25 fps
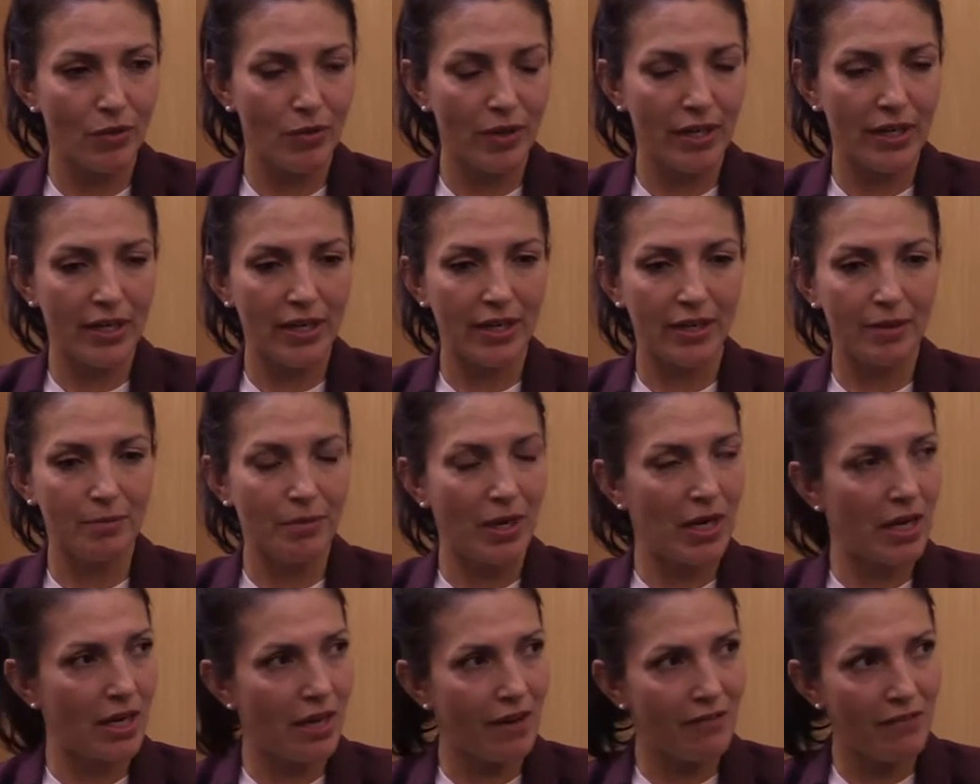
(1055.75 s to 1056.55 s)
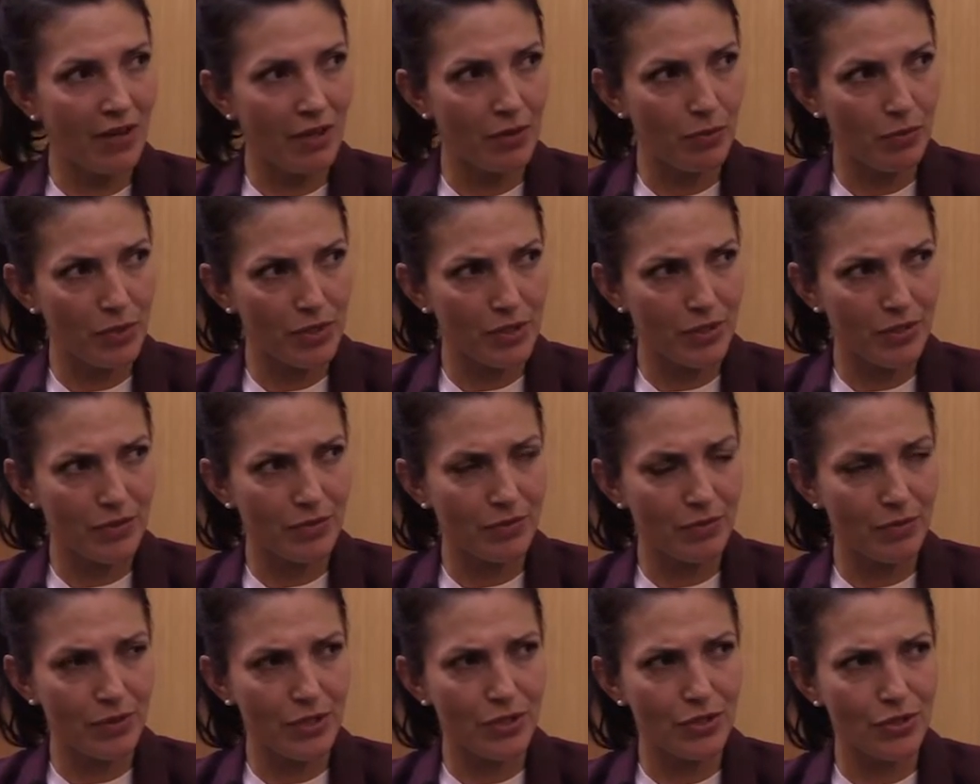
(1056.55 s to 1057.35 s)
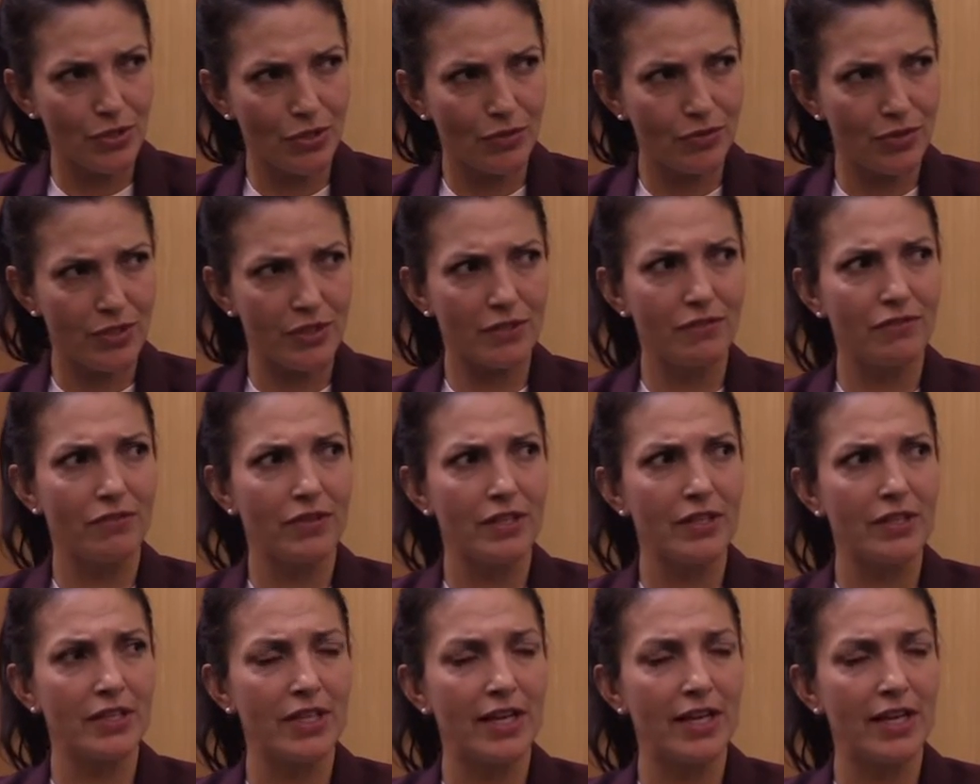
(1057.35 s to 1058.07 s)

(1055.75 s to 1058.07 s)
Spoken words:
and my life was so different